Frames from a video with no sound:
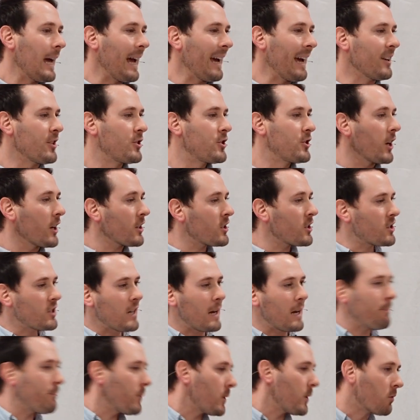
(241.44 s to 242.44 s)
And just
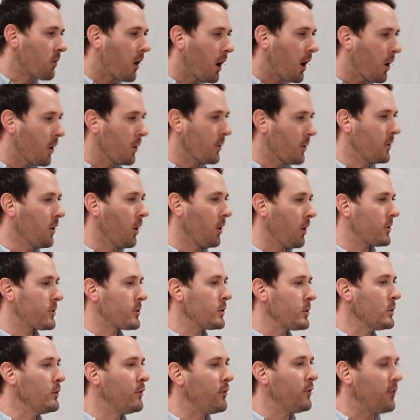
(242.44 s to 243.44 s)
up the road, not
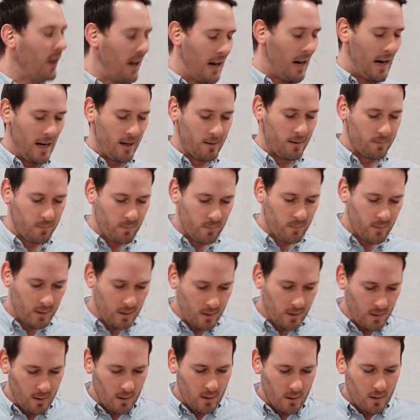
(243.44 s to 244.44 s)
too far,
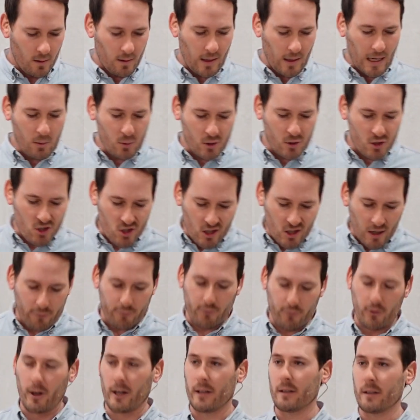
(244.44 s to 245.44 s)
they were
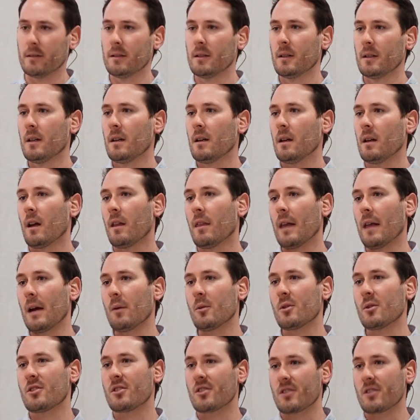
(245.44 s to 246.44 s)
suffering, and they
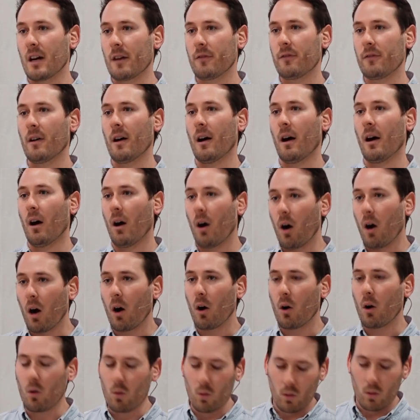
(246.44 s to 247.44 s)
would suffer a
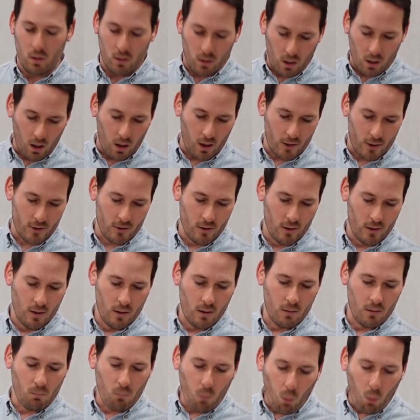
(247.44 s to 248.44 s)
whole lot
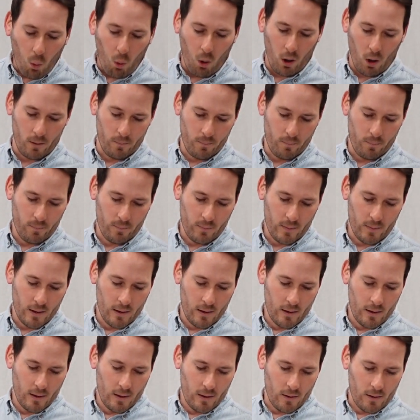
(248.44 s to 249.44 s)
more.
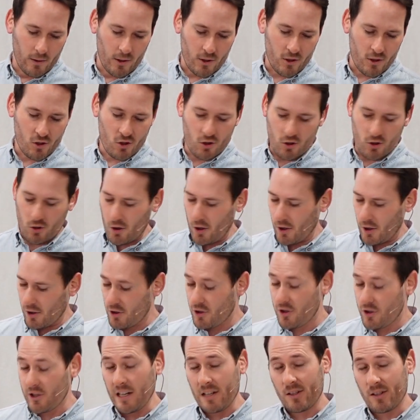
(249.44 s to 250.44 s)
This
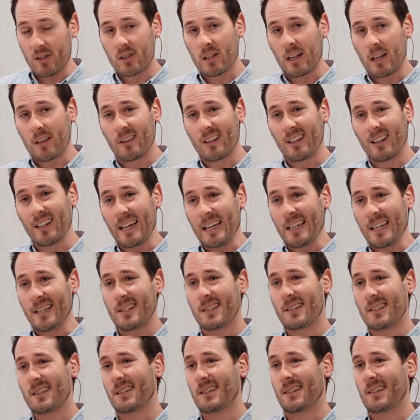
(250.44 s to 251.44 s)
church, Jesus had the
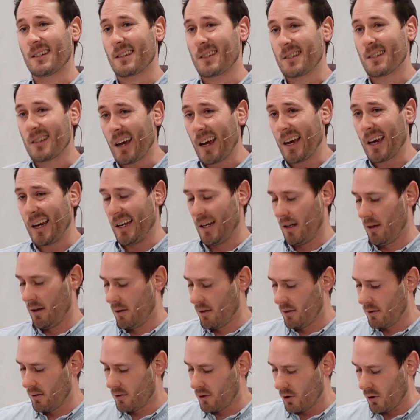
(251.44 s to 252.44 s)
least to say
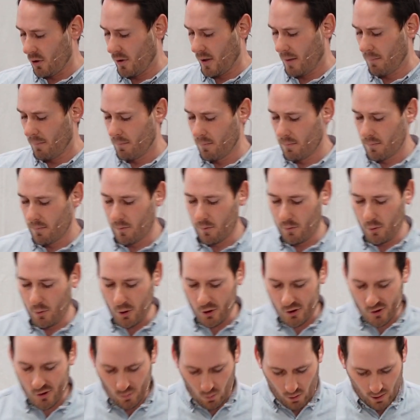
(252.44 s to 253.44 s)
to them,
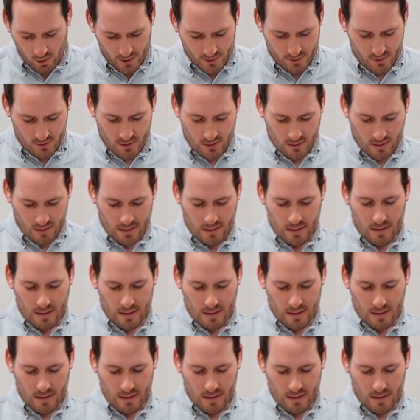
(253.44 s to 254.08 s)
verse-wise,